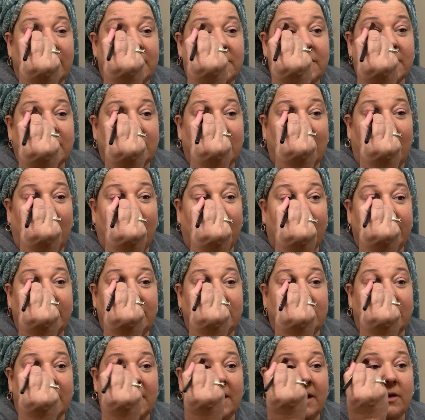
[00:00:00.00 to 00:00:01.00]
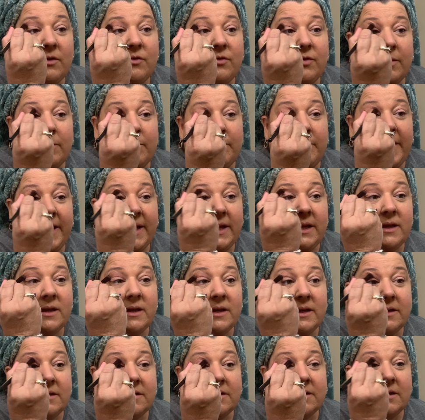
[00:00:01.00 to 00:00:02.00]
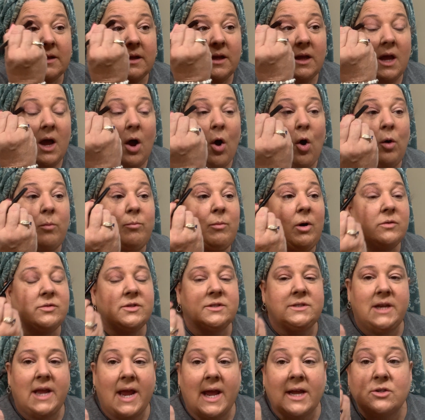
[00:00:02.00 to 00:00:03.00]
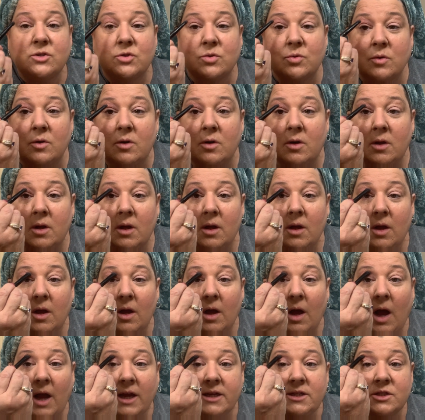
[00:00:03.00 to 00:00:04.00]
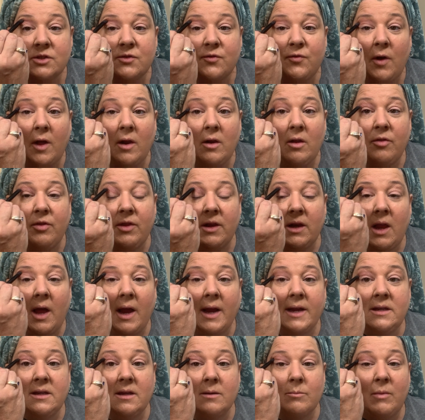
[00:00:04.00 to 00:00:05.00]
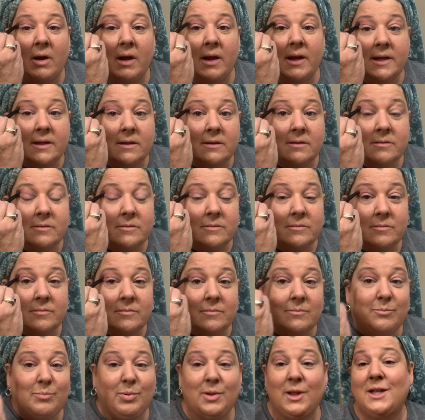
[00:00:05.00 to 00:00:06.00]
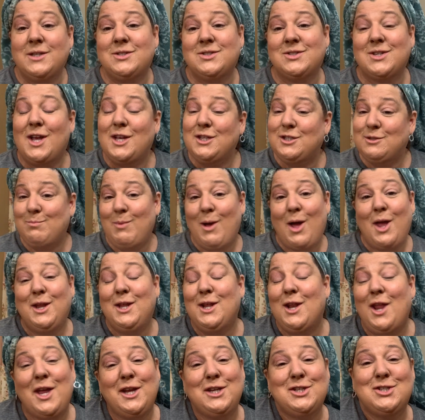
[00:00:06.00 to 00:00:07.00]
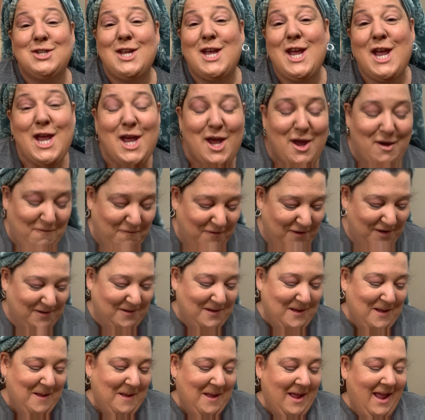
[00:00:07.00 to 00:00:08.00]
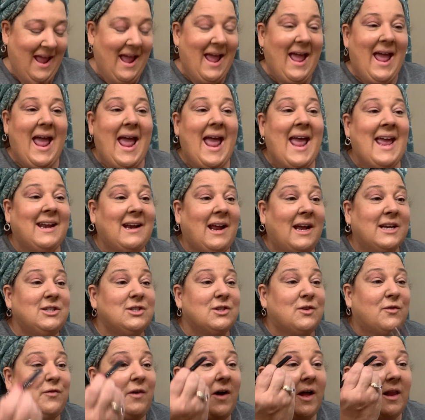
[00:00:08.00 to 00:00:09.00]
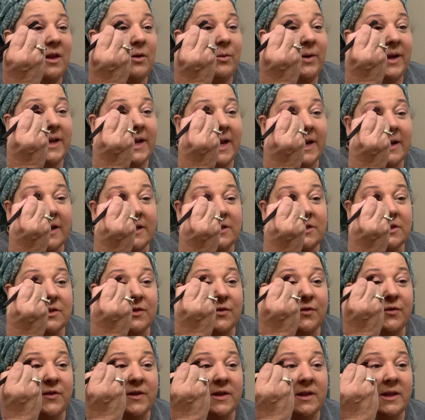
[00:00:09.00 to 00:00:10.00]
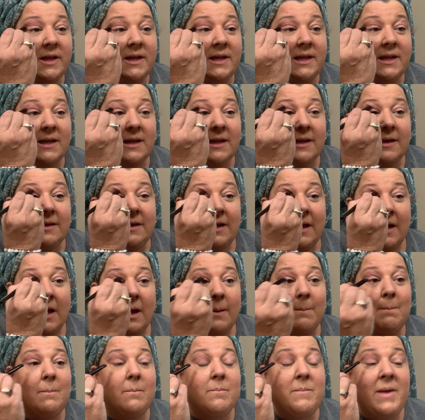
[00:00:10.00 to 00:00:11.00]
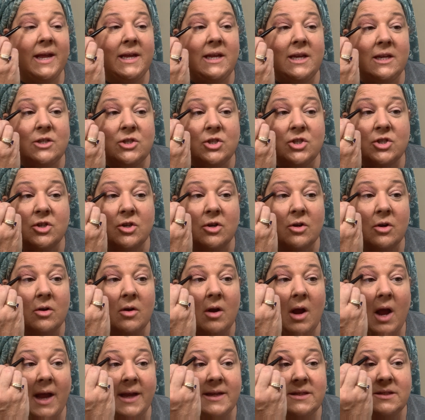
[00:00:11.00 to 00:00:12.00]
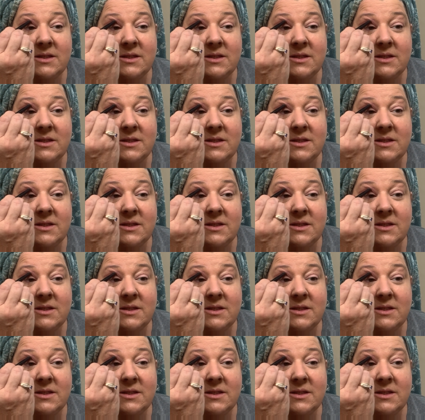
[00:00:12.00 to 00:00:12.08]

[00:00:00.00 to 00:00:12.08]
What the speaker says: to kind of make it almost natural. I just follow the line that my plus size body likes to have. And I just follow it and I just fill it in, making sure I